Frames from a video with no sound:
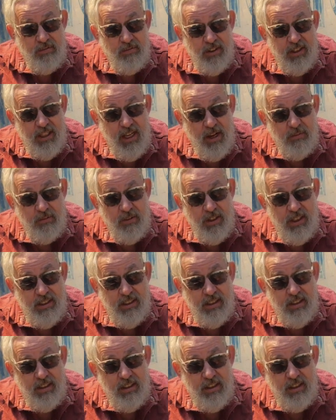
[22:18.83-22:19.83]
for that
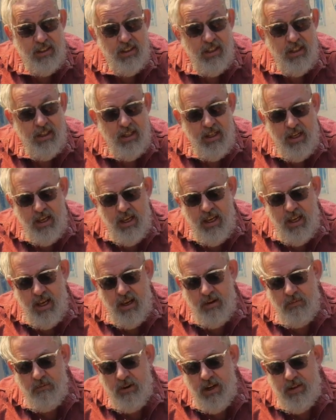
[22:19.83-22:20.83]
reason.
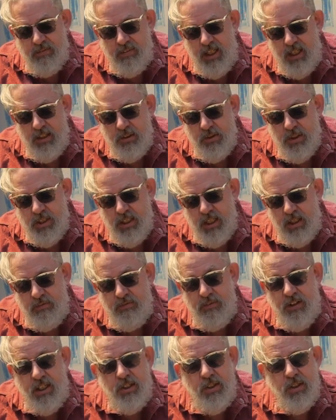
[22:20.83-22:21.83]
And one of the interesting
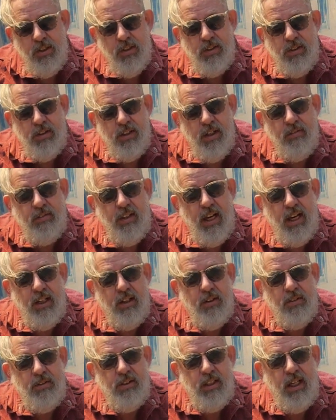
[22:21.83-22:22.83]
features of that
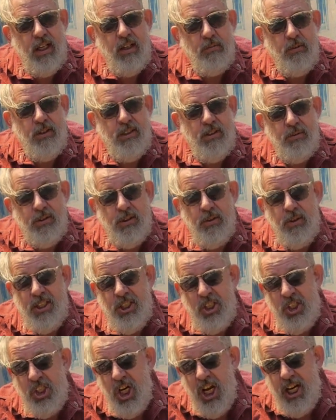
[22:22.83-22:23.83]
goatskin was it was quite
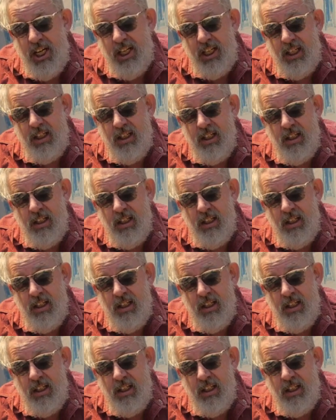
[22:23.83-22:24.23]
shiny.